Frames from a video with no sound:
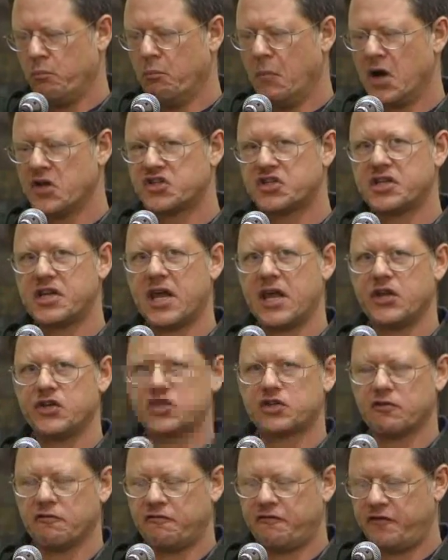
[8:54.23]
must
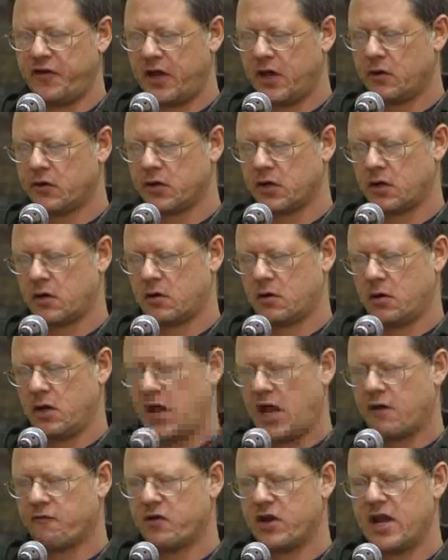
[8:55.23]
taste of failure
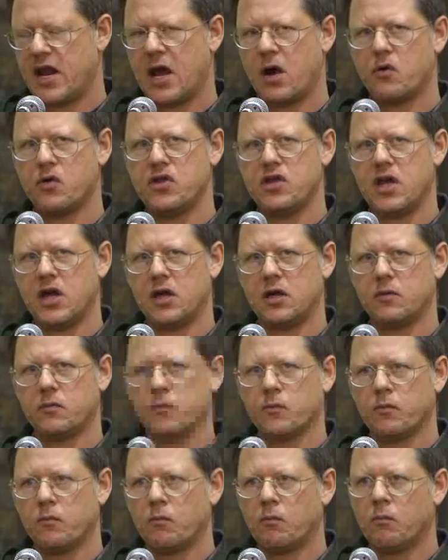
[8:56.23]
every now and then,
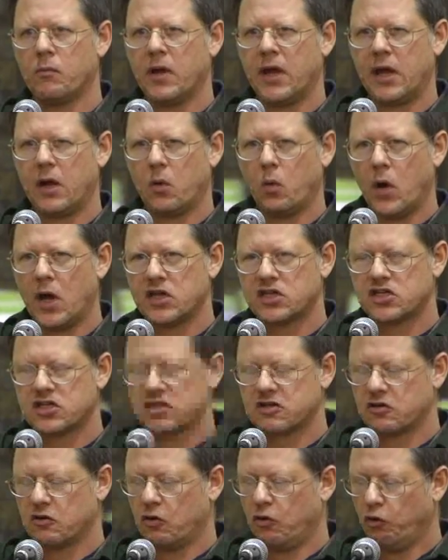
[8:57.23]

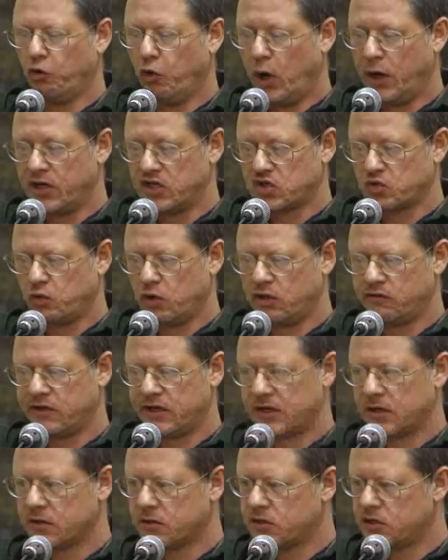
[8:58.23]
unless one is
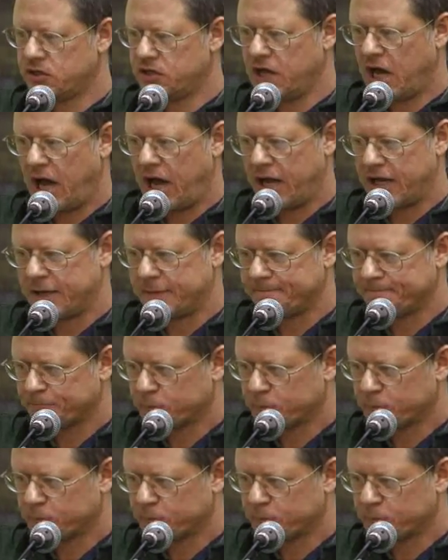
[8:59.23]
willing to die.